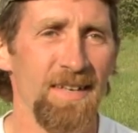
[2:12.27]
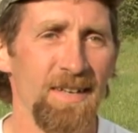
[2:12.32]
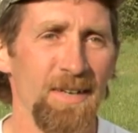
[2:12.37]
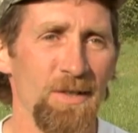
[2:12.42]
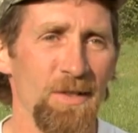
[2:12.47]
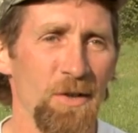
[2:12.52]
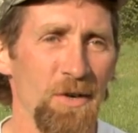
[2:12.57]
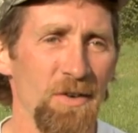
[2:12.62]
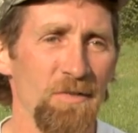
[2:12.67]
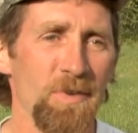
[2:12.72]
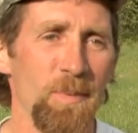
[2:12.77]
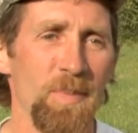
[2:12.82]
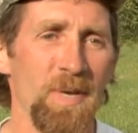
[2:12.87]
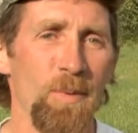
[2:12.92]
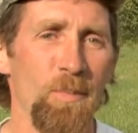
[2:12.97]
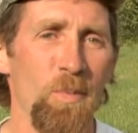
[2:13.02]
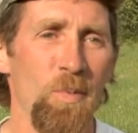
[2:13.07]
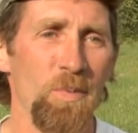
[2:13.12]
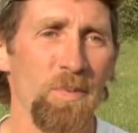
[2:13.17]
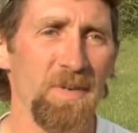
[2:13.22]
learn from
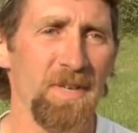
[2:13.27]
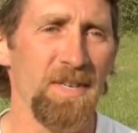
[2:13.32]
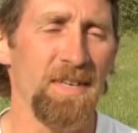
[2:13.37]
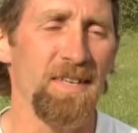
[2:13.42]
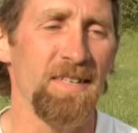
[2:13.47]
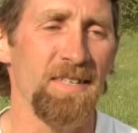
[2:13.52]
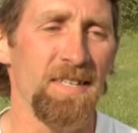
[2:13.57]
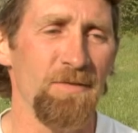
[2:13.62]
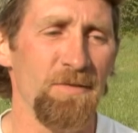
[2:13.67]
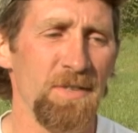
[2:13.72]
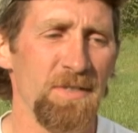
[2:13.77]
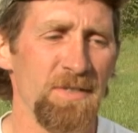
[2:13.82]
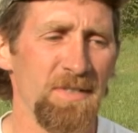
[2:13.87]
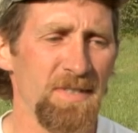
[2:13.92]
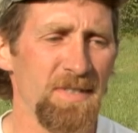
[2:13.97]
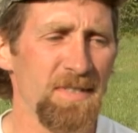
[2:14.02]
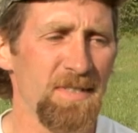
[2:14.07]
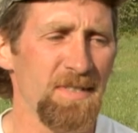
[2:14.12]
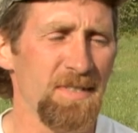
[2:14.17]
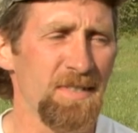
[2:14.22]
him and different
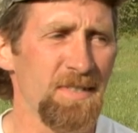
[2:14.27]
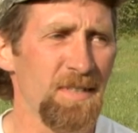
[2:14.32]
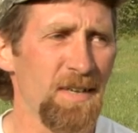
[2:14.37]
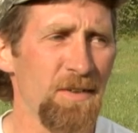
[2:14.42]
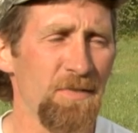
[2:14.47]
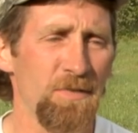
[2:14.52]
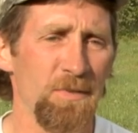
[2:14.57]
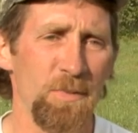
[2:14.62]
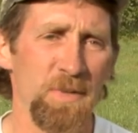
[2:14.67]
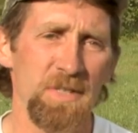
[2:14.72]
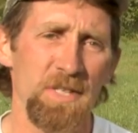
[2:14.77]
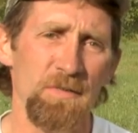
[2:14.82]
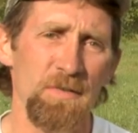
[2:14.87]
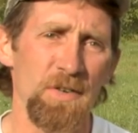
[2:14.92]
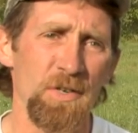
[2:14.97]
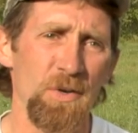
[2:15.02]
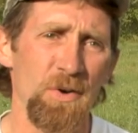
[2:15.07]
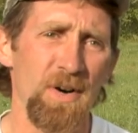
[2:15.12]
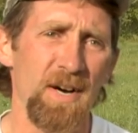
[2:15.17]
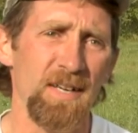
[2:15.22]
stuff with
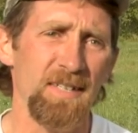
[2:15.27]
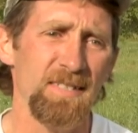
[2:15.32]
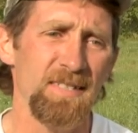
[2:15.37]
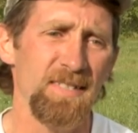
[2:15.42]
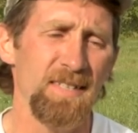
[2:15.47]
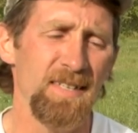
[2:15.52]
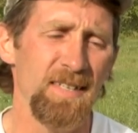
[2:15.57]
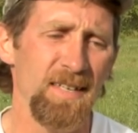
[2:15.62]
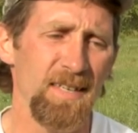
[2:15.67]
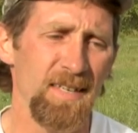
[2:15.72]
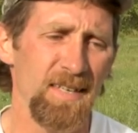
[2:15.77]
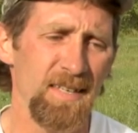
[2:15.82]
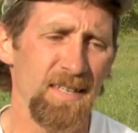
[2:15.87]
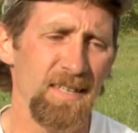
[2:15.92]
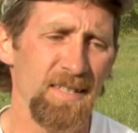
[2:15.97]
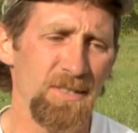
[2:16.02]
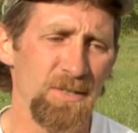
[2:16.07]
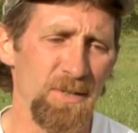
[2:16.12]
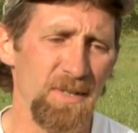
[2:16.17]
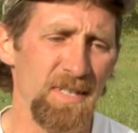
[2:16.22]
different dogs.
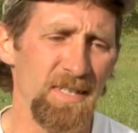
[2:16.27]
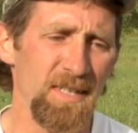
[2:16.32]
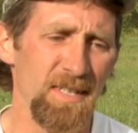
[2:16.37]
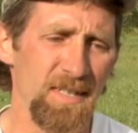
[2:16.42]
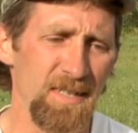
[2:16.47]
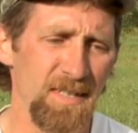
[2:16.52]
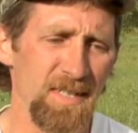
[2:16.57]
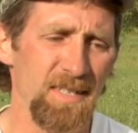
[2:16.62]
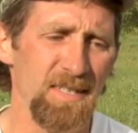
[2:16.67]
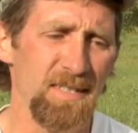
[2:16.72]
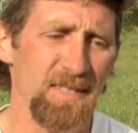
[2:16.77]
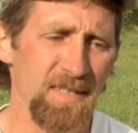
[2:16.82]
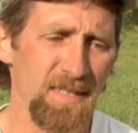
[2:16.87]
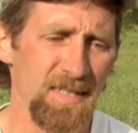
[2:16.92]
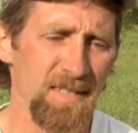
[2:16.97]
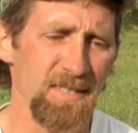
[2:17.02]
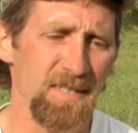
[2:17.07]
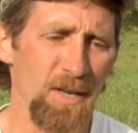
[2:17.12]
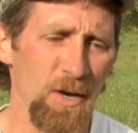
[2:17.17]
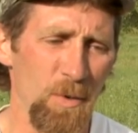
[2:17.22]
So he did. He's
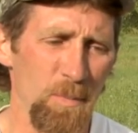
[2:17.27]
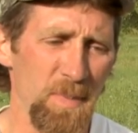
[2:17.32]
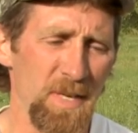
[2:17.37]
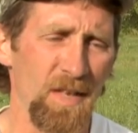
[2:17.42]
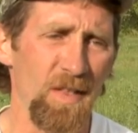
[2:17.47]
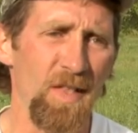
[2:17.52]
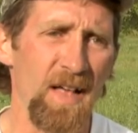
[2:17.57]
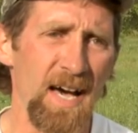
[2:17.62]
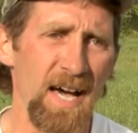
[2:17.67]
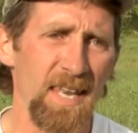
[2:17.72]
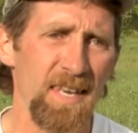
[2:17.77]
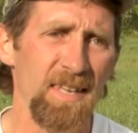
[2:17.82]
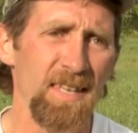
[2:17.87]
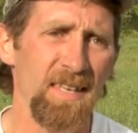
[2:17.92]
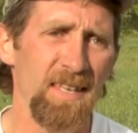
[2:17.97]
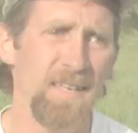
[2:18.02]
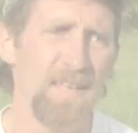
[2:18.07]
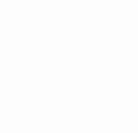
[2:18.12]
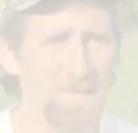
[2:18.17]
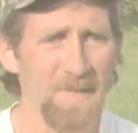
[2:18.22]
he's helped me a lot,
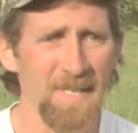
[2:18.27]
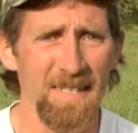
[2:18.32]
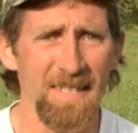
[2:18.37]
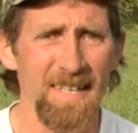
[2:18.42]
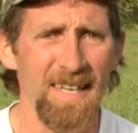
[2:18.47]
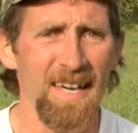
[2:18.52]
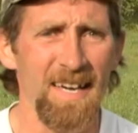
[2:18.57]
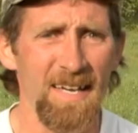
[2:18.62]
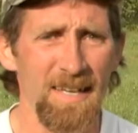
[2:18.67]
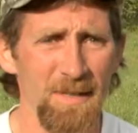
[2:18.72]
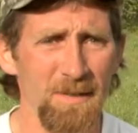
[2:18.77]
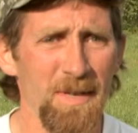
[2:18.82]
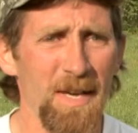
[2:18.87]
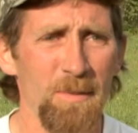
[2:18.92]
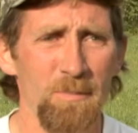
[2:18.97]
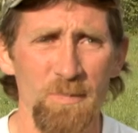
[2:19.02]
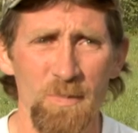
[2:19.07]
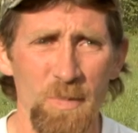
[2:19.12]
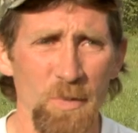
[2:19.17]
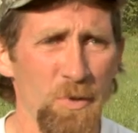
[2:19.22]
but uh,
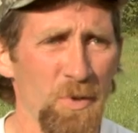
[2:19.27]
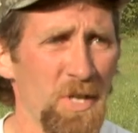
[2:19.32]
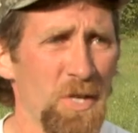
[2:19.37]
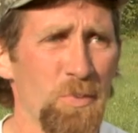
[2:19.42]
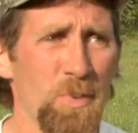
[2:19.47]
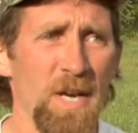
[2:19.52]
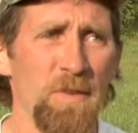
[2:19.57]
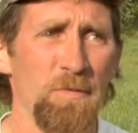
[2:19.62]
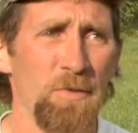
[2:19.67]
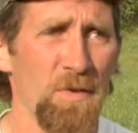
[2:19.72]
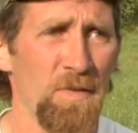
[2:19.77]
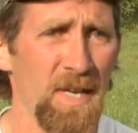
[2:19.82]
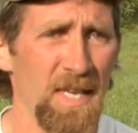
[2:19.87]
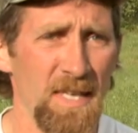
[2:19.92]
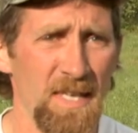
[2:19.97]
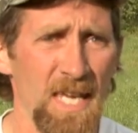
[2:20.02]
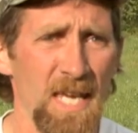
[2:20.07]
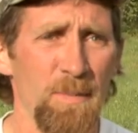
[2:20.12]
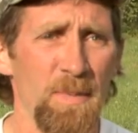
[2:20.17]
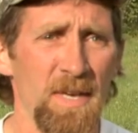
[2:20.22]
I'm really grateful that
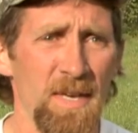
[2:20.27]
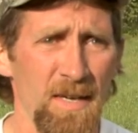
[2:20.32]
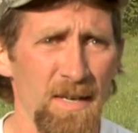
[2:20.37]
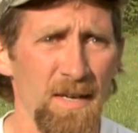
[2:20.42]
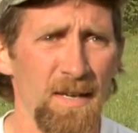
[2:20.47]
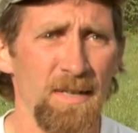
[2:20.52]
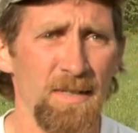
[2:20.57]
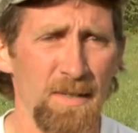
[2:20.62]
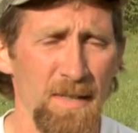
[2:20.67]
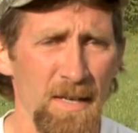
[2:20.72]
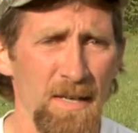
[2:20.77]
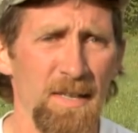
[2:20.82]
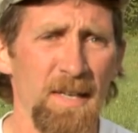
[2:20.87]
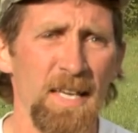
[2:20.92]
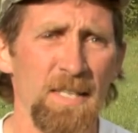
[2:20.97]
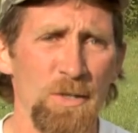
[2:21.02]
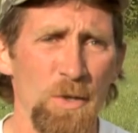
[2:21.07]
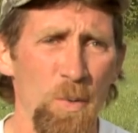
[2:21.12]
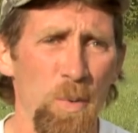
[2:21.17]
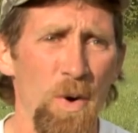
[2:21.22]
he gave me a, a,
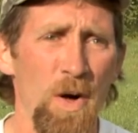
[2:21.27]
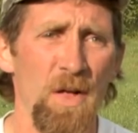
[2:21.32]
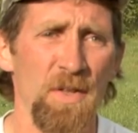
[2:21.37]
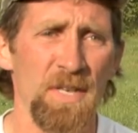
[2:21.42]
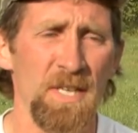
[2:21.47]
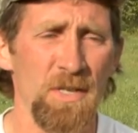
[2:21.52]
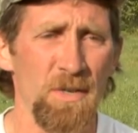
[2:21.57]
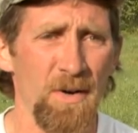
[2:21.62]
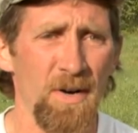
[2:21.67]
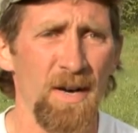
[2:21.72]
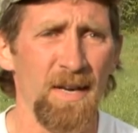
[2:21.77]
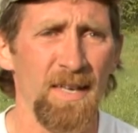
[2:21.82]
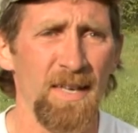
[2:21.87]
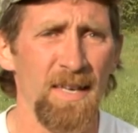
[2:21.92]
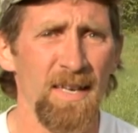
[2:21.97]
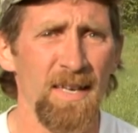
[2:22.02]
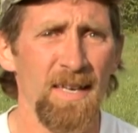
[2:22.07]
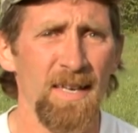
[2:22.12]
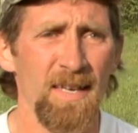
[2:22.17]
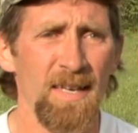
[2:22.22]
nice quality dog,
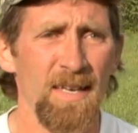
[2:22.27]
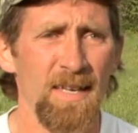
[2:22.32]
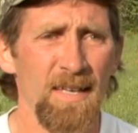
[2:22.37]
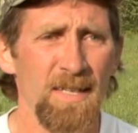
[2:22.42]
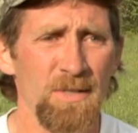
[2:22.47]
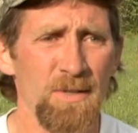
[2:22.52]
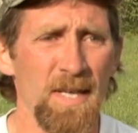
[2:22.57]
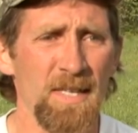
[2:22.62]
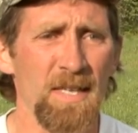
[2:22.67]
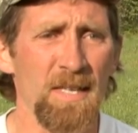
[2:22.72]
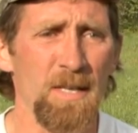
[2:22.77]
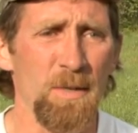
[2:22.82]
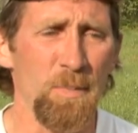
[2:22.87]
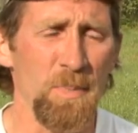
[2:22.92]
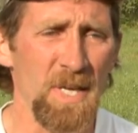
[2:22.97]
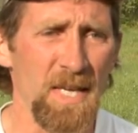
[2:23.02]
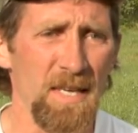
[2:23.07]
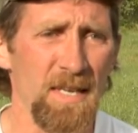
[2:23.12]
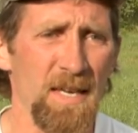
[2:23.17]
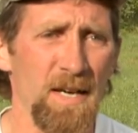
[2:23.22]
so I can
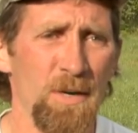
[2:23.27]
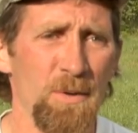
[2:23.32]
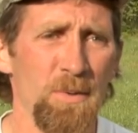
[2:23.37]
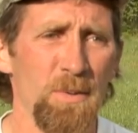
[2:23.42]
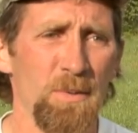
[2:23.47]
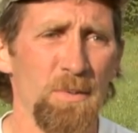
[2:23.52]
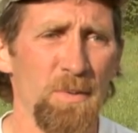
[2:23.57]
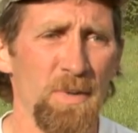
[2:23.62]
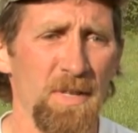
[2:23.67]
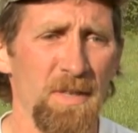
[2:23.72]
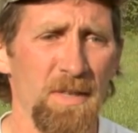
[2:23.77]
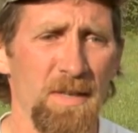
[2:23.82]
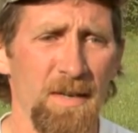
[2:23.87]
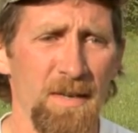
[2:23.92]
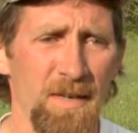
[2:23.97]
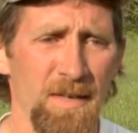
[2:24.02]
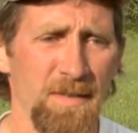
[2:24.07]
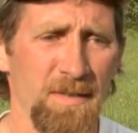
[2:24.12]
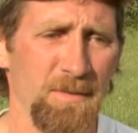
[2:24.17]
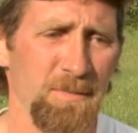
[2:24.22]
compete now with
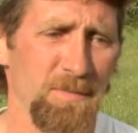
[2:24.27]
uh,